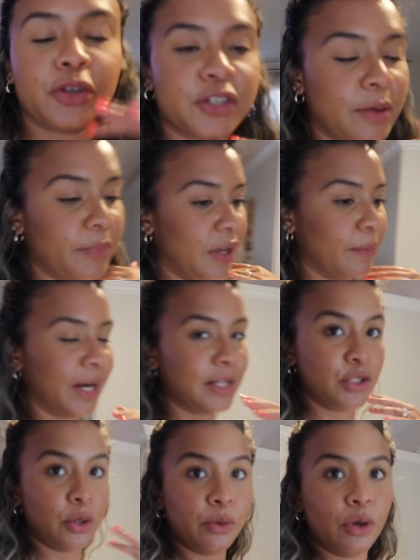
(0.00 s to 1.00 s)
or something, but I
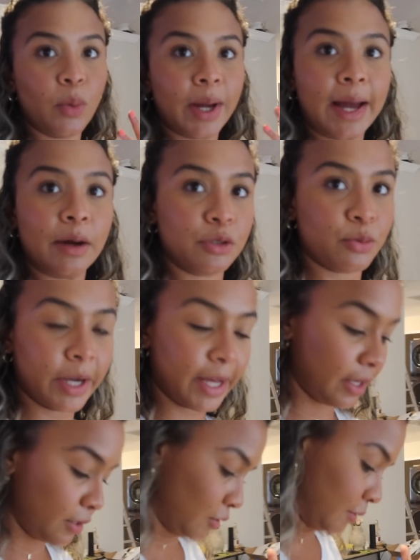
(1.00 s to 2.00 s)
don't know what couch we're
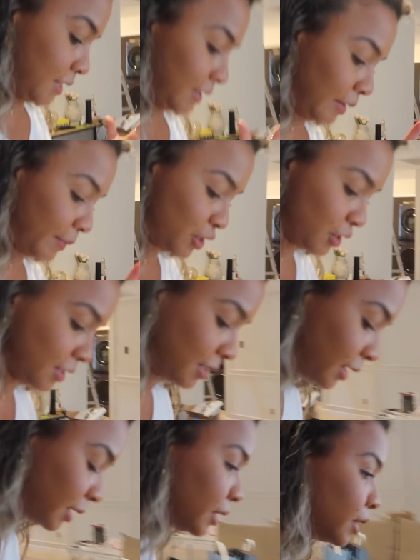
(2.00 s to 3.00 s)
getting. So I was like, let me just
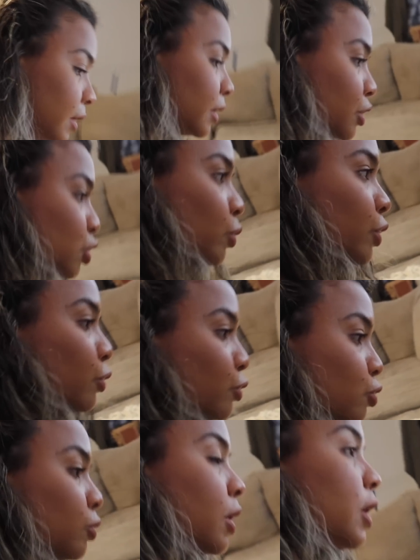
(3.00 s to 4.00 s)
stick to a neutral